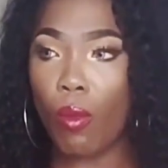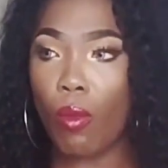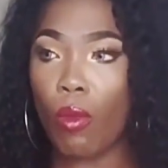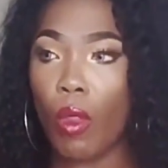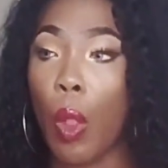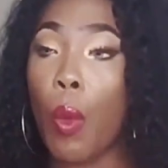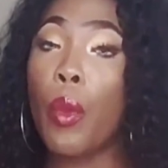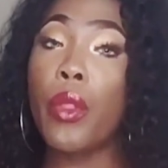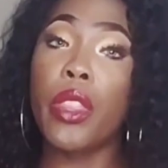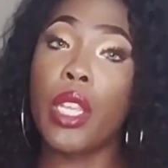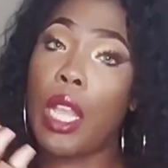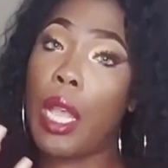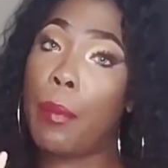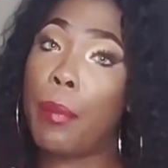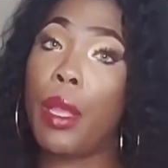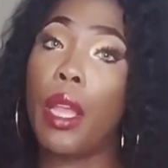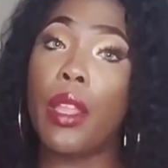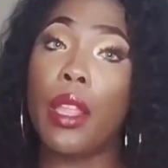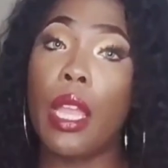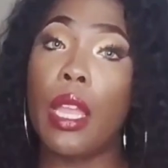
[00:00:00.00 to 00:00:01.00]
with a couple
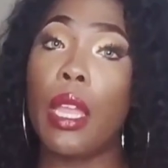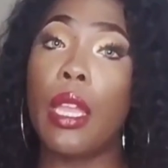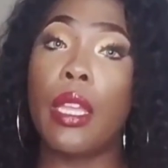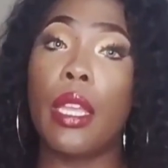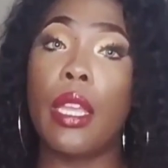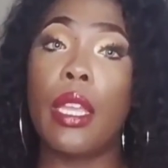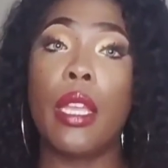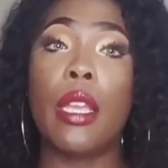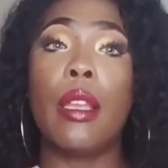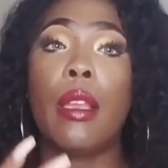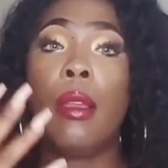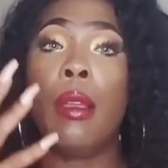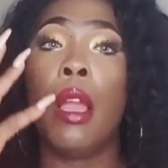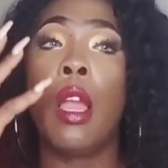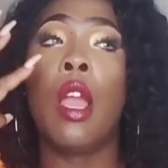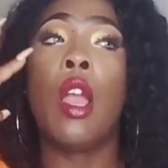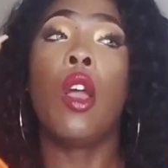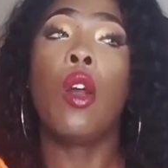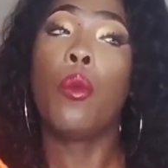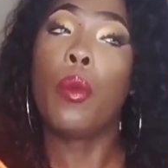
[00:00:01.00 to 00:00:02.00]
of,
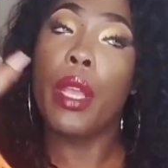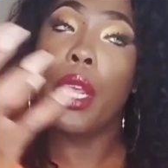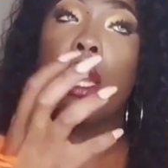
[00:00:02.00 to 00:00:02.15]
we ended